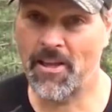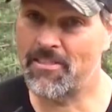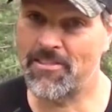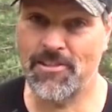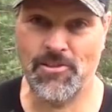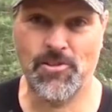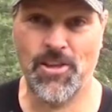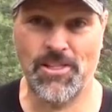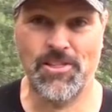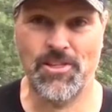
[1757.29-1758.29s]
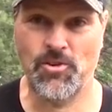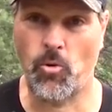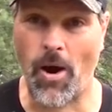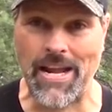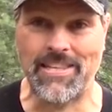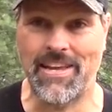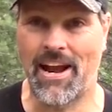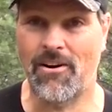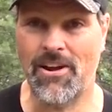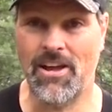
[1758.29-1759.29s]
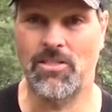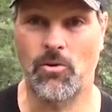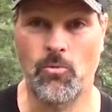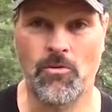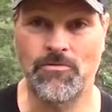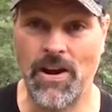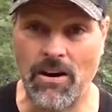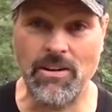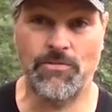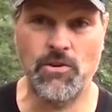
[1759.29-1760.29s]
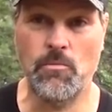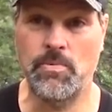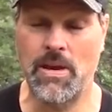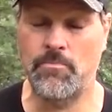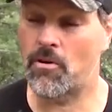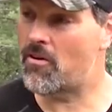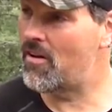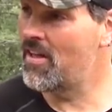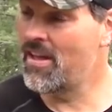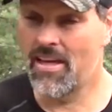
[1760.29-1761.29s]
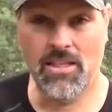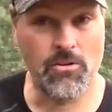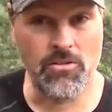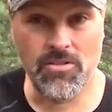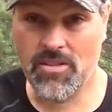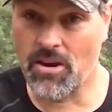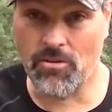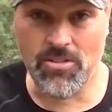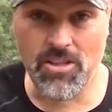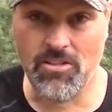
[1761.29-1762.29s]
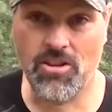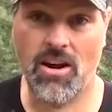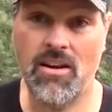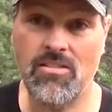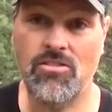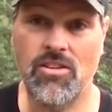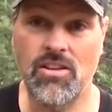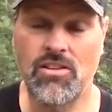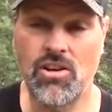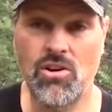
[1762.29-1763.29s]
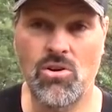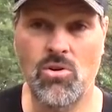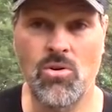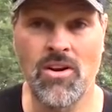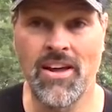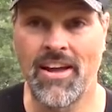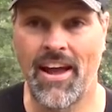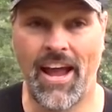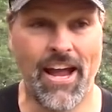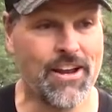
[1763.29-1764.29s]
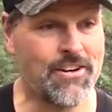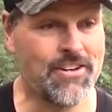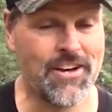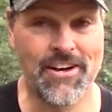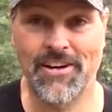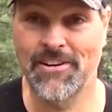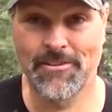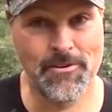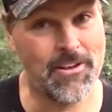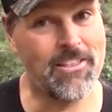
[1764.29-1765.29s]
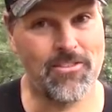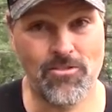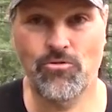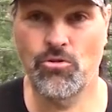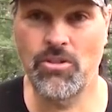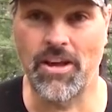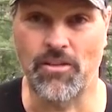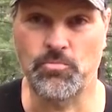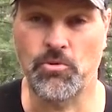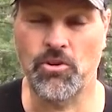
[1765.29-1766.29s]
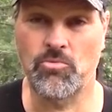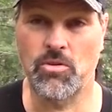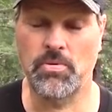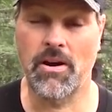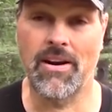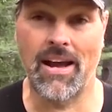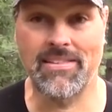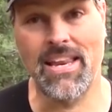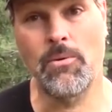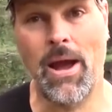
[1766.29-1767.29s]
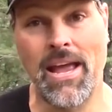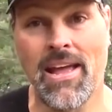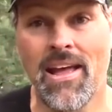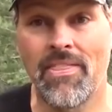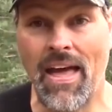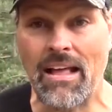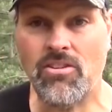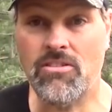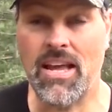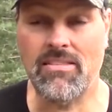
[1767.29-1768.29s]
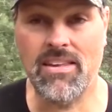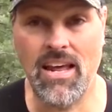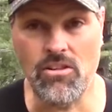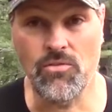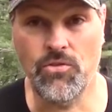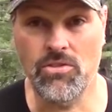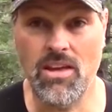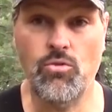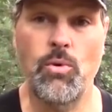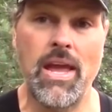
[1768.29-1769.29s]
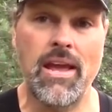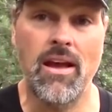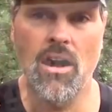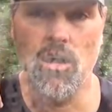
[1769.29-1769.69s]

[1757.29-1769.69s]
It's just quite the area. There were very few people. There was just tons to do, and it's truly a sportsman's paradise. Anyway, that's our destination for this week.